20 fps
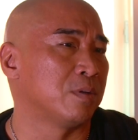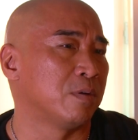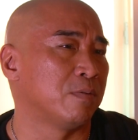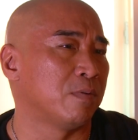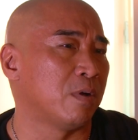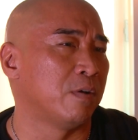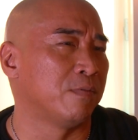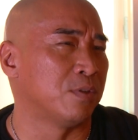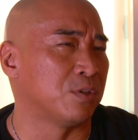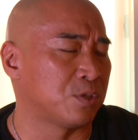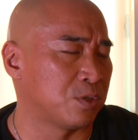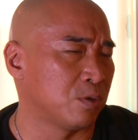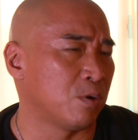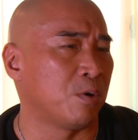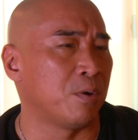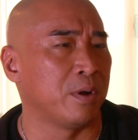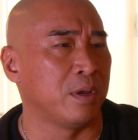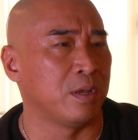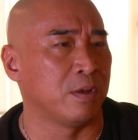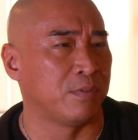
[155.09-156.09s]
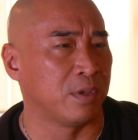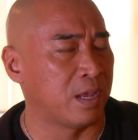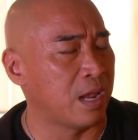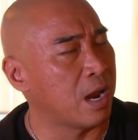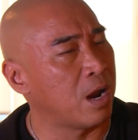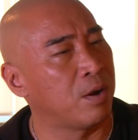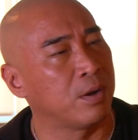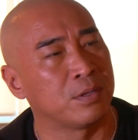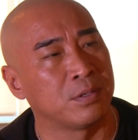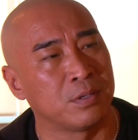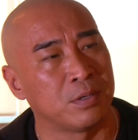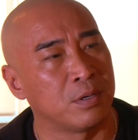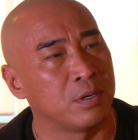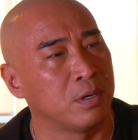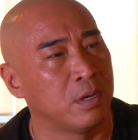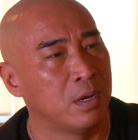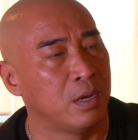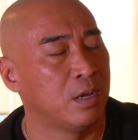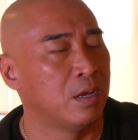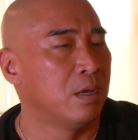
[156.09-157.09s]
of the story, of the
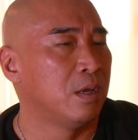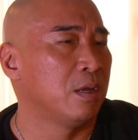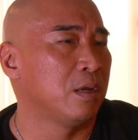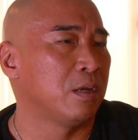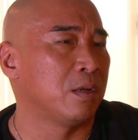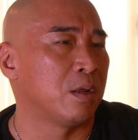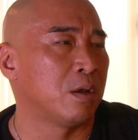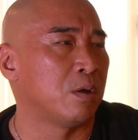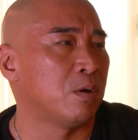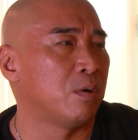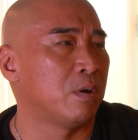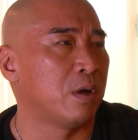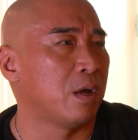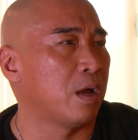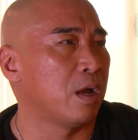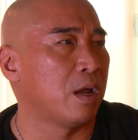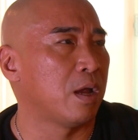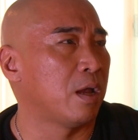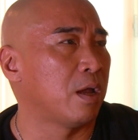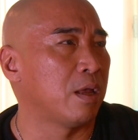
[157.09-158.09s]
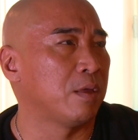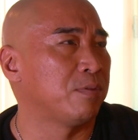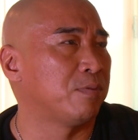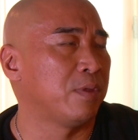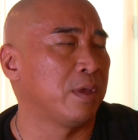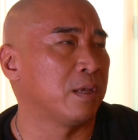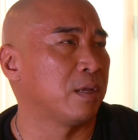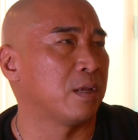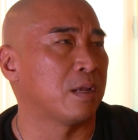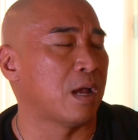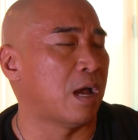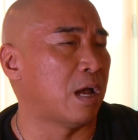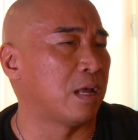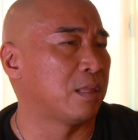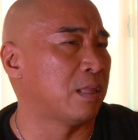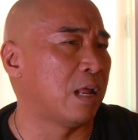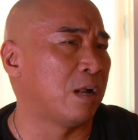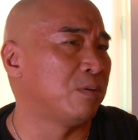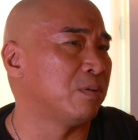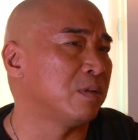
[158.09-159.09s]
character, you know, I think
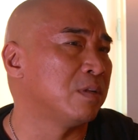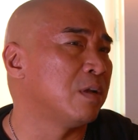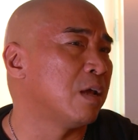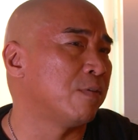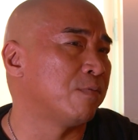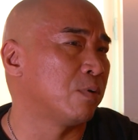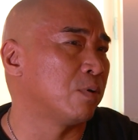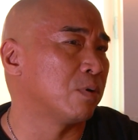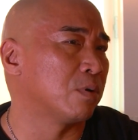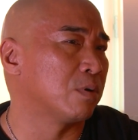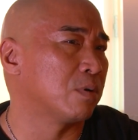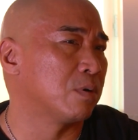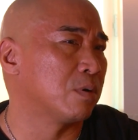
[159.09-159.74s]
that'll never